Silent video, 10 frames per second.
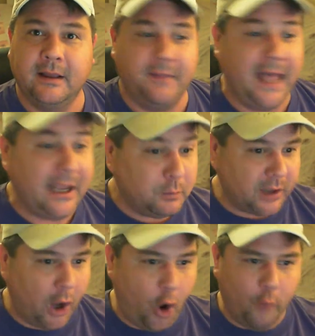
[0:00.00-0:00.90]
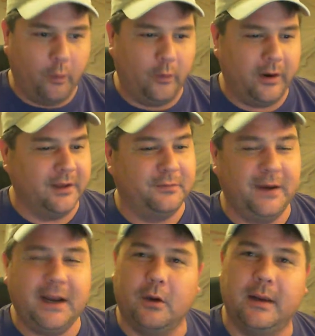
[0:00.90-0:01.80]
That's what the whole point of this
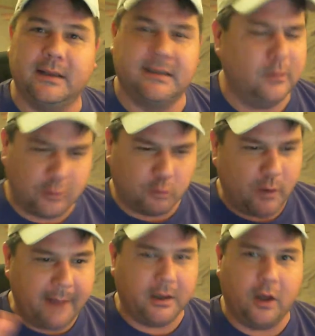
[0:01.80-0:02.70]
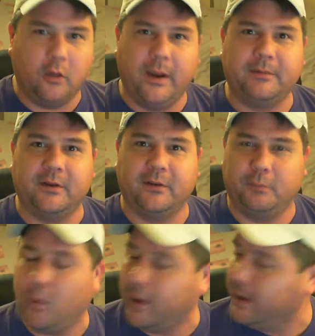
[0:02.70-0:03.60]
video is. I know it's a ramble all the way up to this
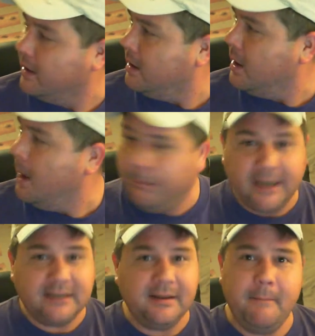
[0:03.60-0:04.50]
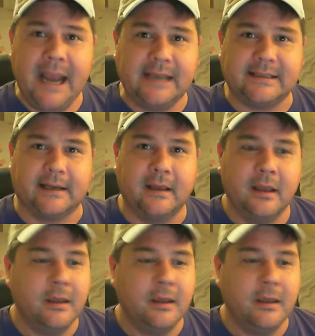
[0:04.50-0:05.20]
point, but it's amazing.